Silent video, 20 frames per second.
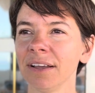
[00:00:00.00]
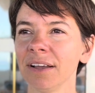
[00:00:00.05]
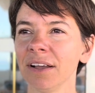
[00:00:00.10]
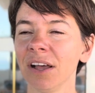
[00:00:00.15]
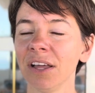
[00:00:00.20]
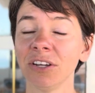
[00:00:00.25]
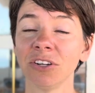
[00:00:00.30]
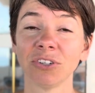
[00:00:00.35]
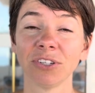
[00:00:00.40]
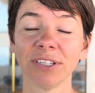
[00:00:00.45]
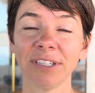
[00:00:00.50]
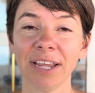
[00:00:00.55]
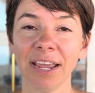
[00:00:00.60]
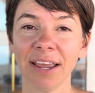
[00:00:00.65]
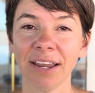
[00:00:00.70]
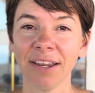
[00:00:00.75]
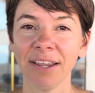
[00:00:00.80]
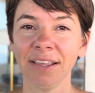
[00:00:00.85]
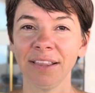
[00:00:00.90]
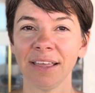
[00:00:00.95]

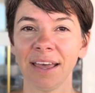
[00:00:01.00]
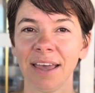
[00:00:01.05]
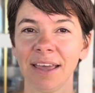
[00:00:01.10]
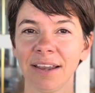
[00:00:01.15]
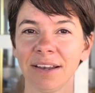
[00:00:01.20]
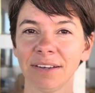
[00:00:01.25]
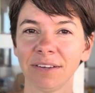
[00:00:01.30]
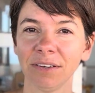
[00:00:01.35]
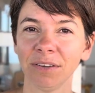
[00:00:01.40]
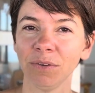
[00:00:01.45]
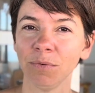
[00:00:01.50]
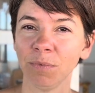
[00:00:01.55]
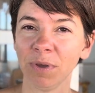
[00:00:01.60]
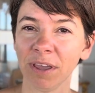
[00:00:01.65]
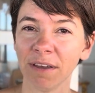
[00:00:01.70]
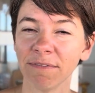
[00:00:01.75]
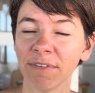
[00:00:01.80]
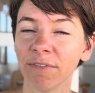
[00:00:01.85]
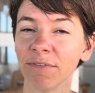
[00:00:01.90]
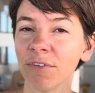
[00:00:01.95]
understanding that we
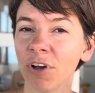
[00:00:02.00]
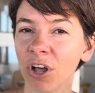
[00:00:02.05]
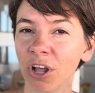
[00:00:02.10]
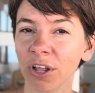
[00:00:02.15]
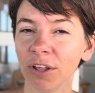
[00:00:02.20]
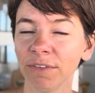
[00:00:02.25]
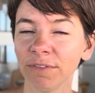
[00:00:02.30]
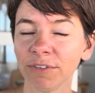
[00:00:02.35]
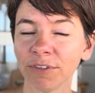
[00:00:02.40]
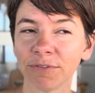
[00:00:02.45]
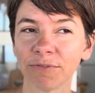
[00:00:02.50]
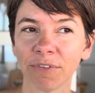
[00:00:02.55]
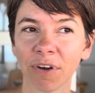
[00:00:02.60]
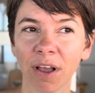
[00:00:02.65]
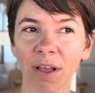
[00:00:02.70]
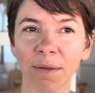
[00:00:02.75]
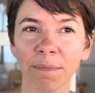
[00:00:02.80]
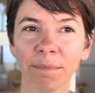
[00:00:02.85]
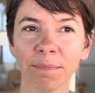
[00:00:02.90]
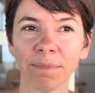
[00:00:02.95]
have evolved
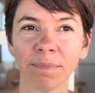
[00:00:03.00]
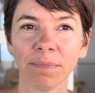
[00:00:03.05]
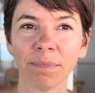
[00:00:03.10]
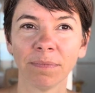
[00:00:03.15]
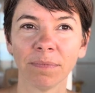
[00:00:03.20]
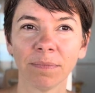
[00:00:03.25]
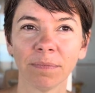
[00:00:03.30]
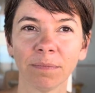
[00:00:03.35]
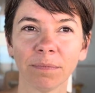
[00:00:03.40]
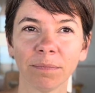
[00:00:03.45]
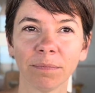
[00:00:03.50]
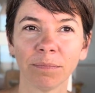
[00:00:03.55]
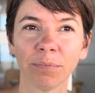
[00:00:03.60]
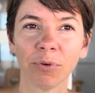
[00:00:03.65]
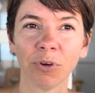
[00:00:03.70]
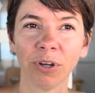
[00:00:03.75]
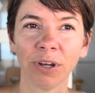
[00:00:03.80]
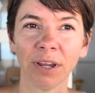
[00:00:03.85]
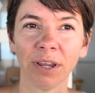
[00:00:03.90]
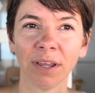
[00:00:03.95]
from
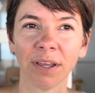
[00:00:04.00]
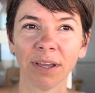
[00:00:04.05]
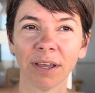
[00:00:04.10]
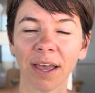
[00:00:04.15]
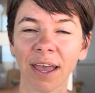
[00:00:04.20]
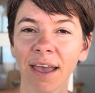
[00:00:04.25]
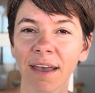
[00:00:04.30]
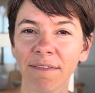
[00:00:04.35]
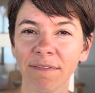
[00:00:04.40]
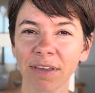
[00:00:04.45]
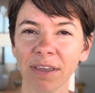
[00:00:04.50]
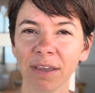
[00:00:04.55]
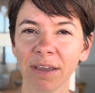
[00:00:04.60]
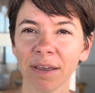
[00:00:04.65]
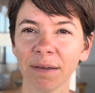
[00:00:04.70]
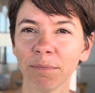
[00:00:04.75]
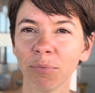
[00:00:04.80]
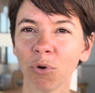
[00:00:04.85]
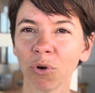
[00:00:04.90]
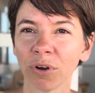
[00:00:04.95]
putting a heavy
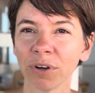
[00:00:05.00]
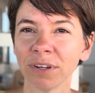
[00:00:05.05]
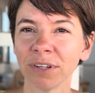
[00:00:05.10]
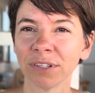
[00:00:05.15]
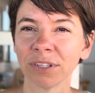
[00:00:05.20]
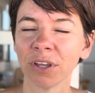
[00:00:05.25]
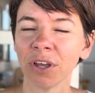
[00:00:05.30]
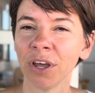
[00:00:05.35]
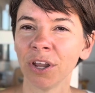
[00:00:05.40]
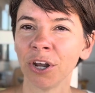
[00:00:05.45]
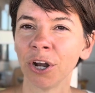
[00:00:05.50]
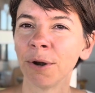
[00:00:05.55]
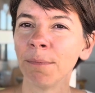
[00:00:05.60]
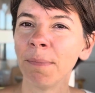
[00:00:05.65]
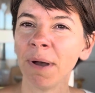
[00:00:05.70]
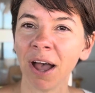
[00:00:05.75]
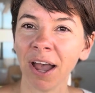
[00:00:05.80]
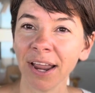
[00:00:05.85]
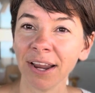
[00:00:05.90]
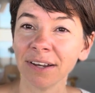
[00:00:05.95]
importance on our
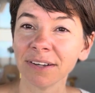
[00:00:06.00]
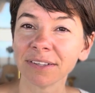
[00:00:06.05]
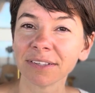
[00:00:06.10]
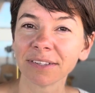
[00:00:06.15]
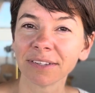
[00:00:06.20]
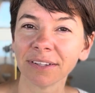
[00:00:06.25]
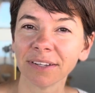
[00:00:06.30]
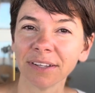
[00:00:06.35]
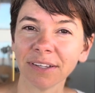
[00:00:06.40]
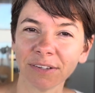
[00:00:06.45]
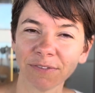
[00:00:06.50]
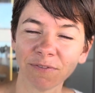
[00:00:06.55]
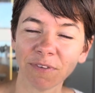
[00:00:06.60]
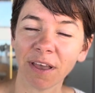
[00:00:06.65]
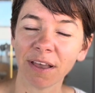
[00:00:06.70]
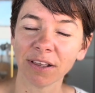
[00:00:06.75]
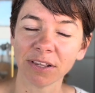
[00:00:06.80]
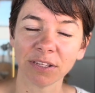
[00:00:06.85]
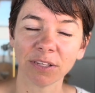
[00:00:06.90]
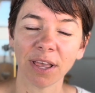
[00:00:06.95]
minds,
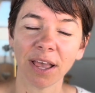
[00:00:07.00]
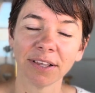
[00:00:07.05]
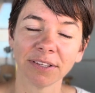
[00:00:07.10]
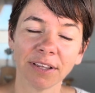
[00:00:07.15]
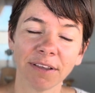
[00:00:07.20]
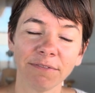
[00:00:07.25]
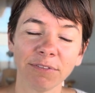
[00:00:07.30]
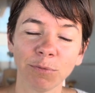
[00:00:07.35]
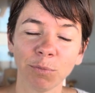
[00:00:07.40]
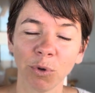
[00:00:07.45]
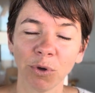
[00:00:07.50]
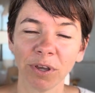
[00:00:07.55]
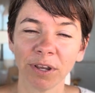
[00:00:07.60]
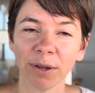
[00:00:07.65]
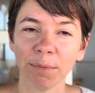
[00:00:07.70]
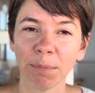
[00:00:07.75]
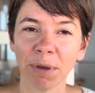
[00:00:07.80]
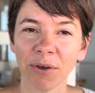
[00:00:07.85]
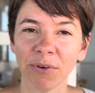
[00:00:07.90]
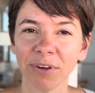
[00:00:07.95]
as I've spoken
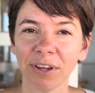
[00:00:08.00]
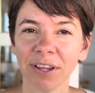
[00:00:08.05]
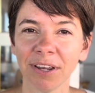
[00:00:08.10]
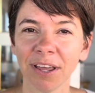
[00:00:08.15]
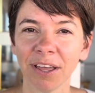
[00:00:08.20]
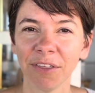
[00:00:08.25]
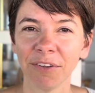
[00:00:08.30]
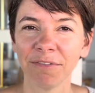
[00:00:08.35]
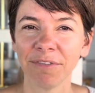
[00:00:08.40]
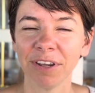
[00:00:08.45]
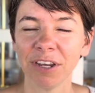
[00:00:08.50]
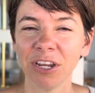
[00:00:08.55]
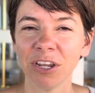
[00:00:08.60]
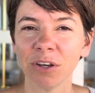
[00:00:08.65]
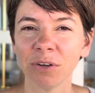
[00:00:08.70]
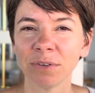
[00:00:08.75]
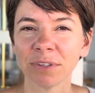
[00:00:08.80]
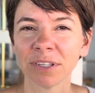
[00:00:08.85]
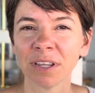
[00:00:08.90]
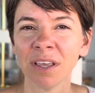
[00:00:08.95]
about in other
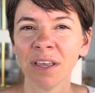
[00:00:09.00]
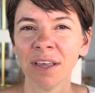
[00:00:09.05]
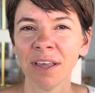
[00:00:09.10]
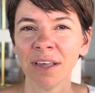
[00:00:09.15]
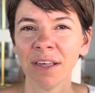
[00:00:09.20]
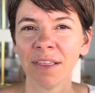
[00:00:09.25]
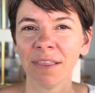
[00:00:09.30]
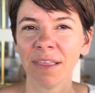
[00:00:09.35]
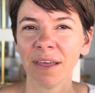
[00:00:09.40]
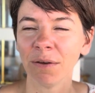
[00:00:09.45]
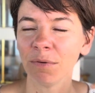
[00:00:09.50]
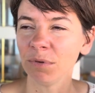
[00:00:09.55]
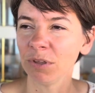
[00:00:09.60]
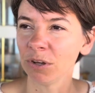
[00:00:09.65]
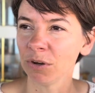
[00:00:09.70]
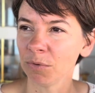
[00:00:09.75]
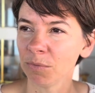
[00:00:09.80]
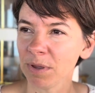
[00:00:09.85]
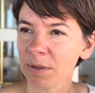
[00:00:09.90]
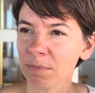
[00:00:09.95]
videos, that, you
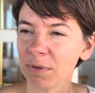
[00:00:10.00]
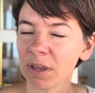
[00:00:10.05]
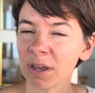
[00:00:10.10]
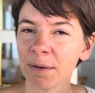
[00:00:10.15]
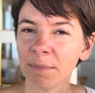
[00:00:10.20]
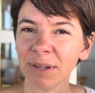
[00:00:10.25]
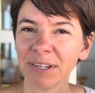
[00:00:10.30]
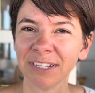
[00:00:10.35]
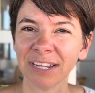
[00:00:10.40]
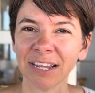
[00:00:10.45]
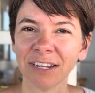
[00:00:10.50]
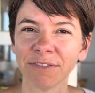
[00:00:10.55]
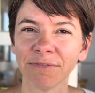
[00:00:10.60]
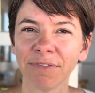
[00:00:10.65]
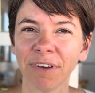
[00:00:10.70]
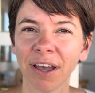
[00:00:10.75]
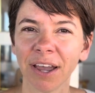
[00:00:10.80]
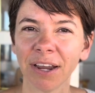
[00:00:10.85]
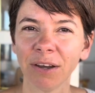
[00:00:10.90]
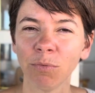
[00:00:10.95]
know, we become
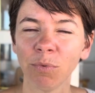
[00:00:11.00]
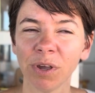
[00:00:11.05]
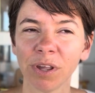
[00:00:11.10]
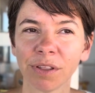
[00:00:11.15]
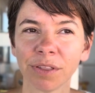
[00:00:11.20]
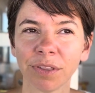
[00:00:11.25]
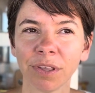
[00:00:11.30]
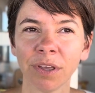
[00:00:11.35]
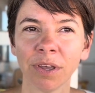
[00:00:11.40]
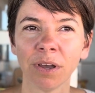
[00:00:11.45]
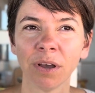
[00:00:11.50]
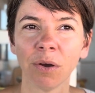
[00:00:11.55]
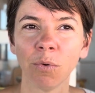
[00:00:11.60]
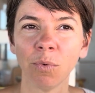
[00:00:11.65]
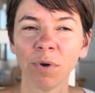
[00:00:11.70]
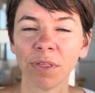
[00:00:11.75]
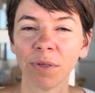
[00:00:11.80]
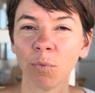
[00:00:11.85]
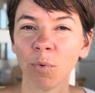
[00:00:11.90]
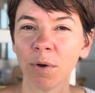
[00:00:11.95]
identified
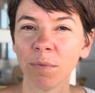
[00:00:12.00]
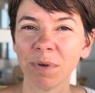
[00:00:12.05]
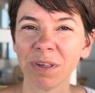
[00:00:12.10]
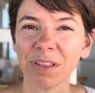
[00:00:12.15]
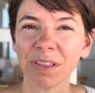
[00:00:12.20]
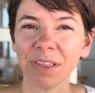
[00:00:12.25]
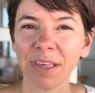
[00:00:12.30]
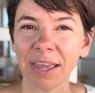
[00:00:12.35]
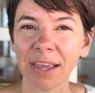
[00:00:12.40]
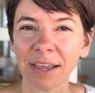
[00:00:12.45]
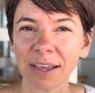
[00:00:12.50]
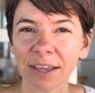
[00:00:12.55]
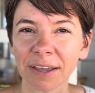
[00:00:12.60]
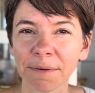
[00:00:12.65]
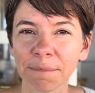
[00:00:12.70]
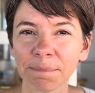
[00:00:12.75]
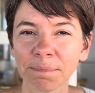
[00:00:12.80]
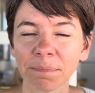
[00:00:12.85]
with what we think.